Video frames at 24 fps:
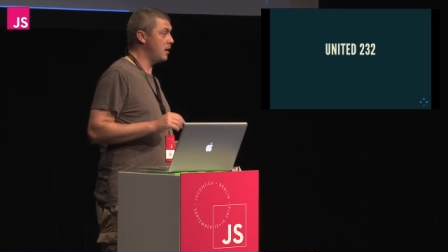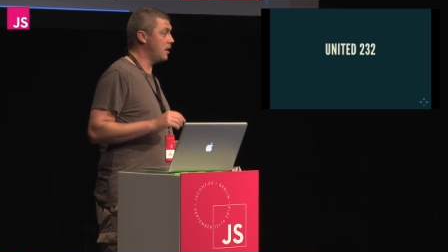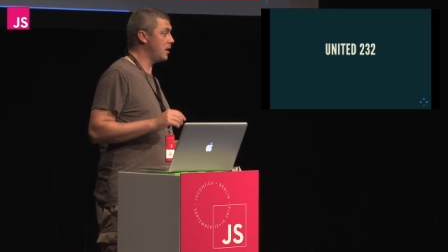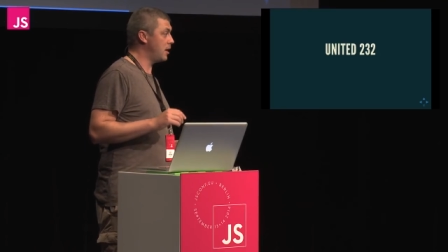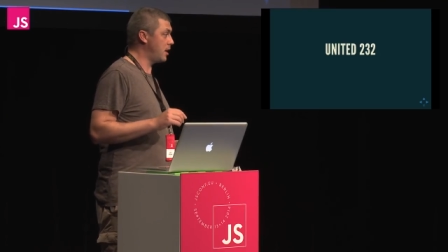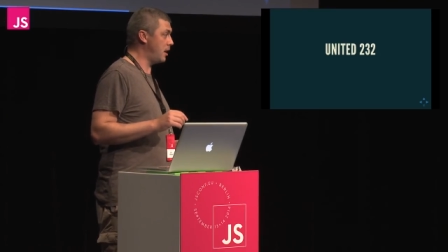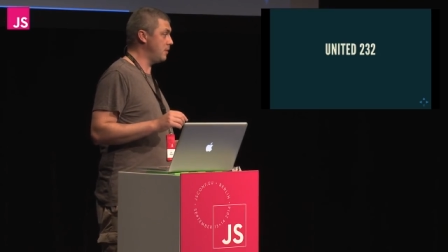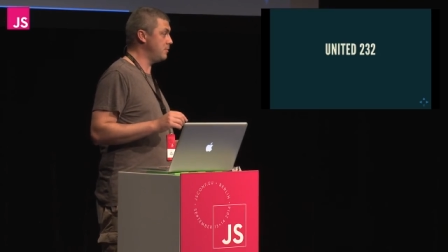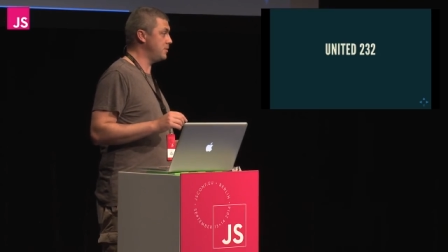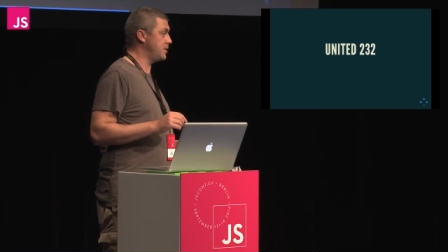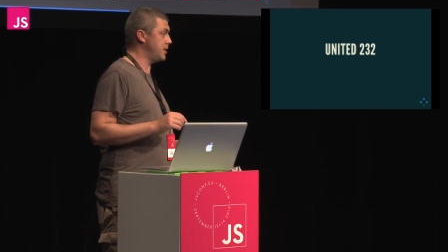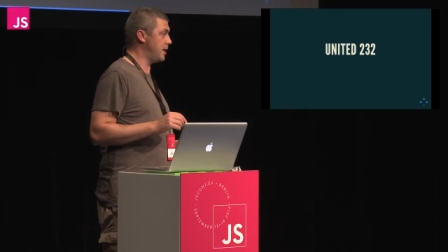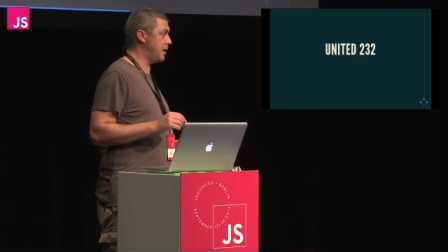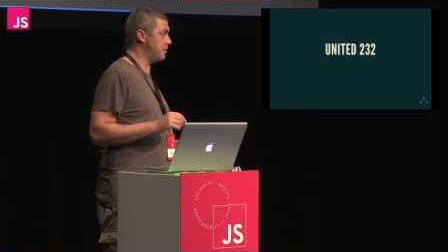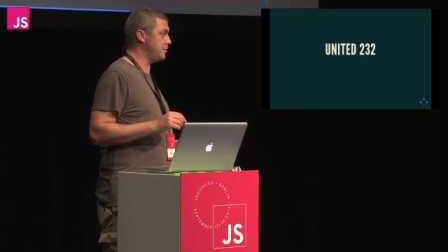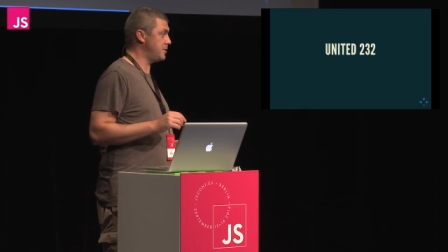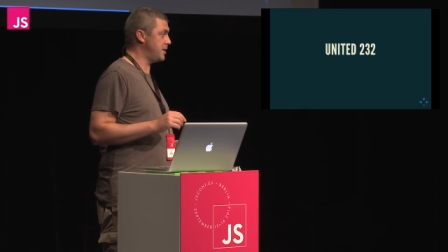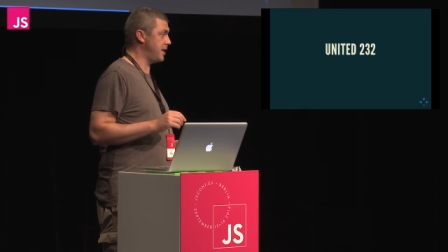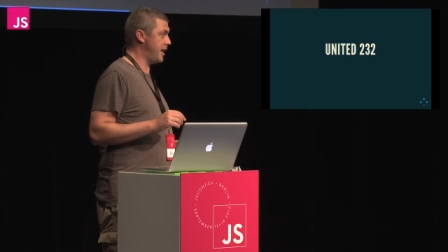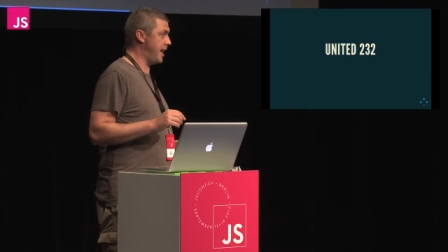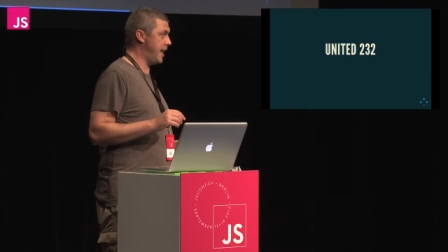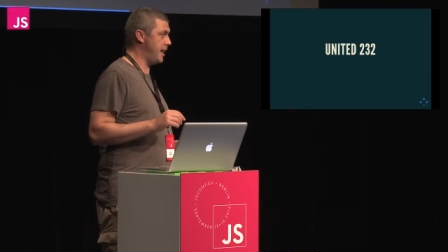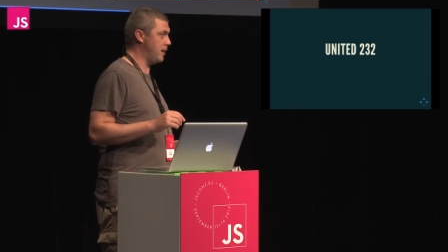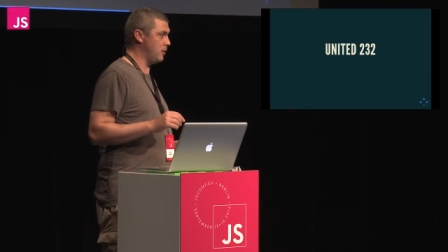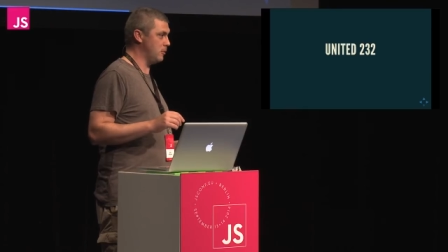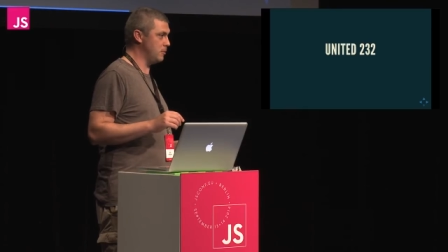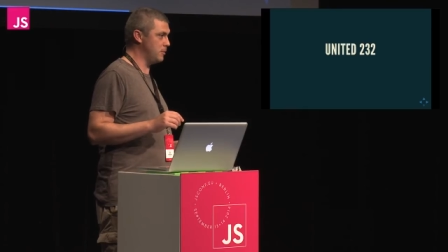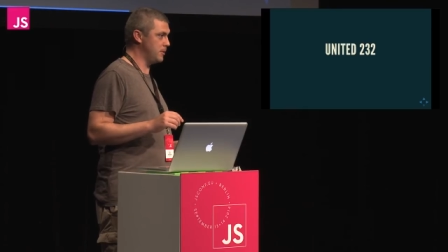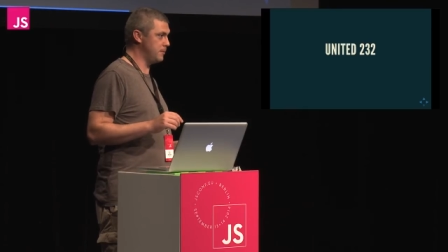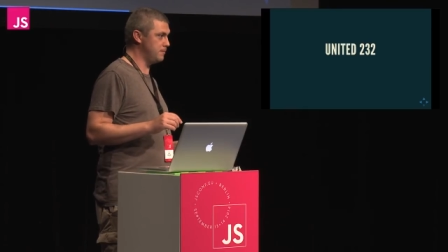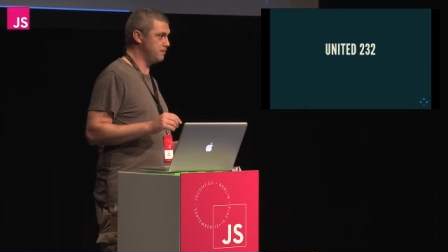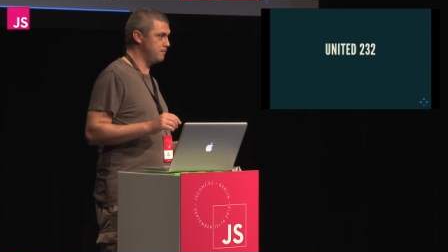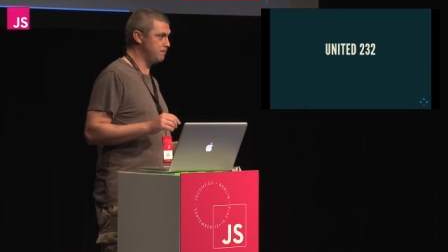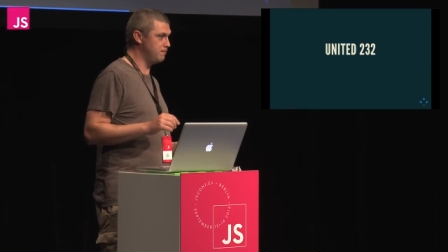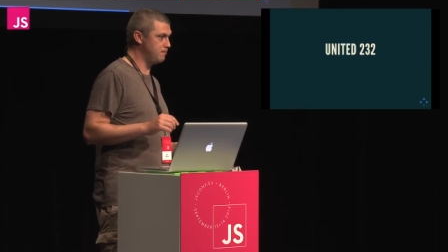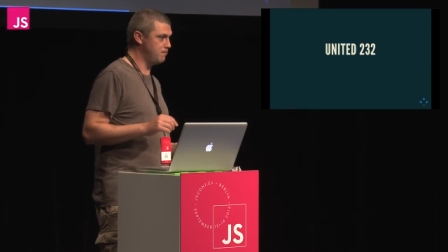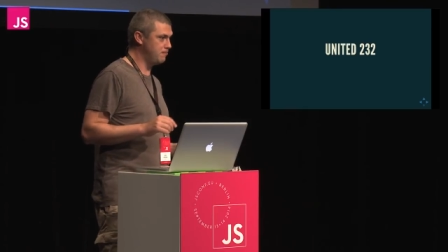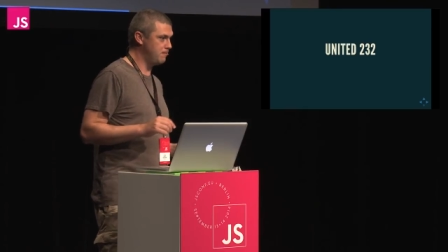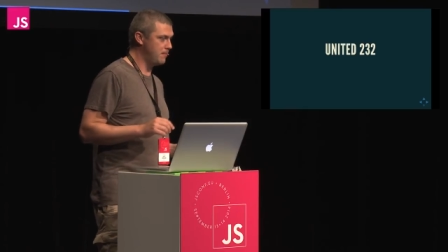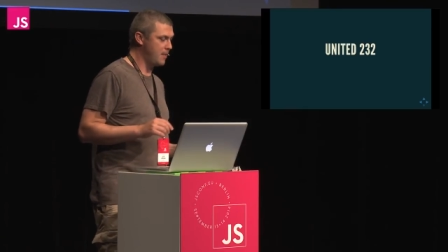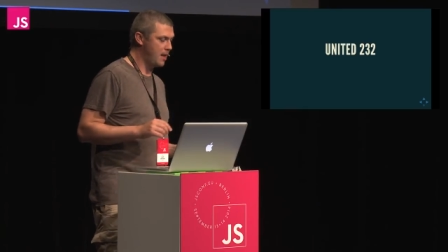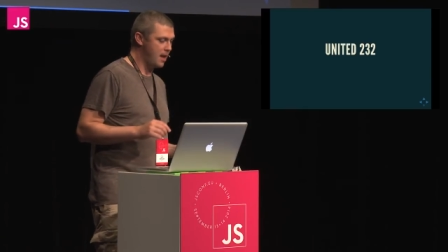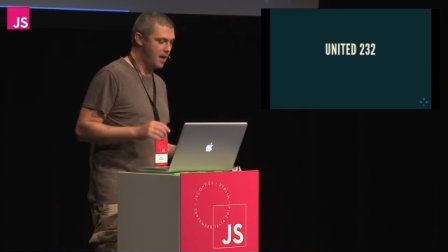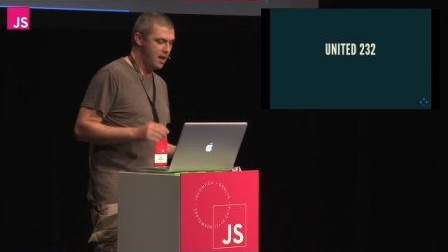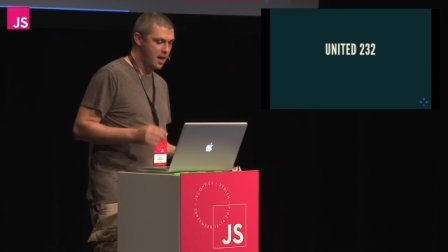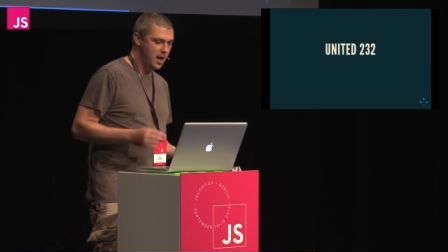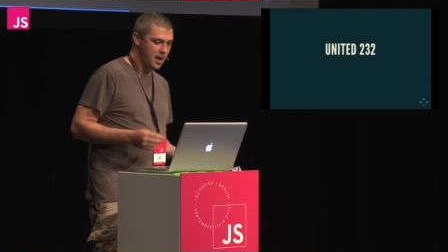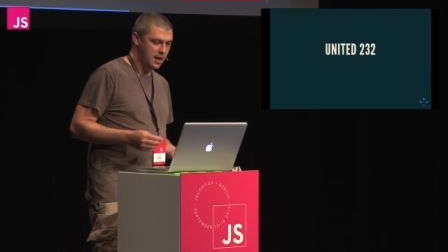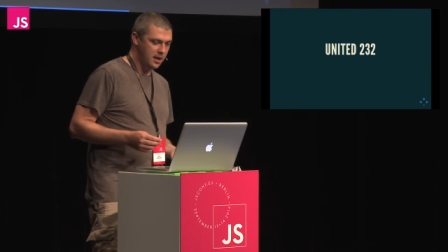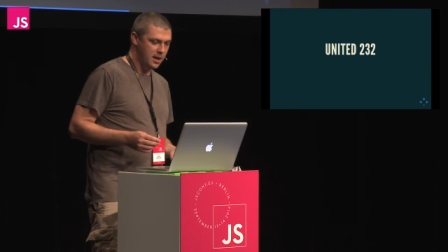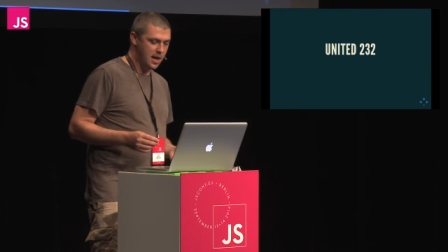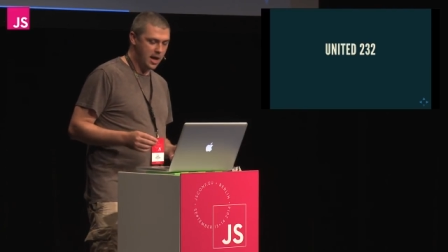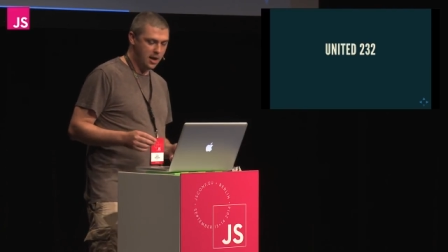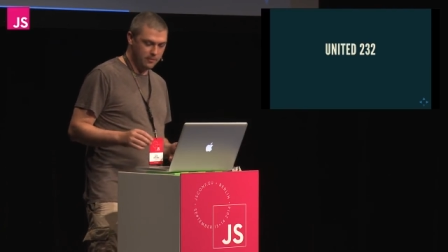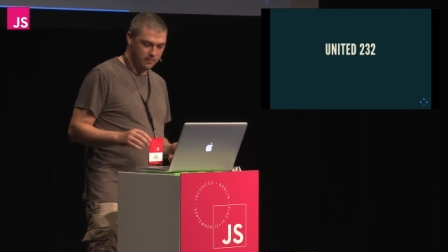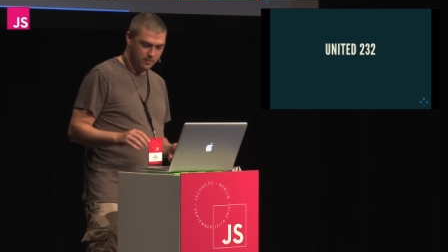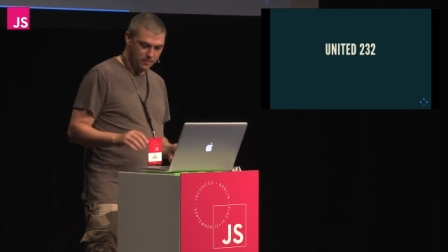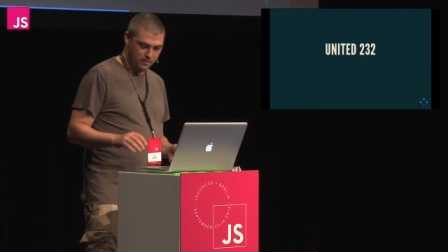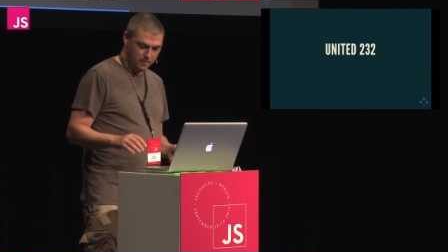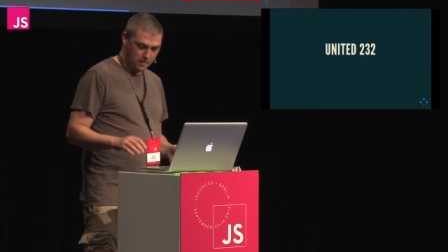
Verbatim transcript: comes up to help. Now,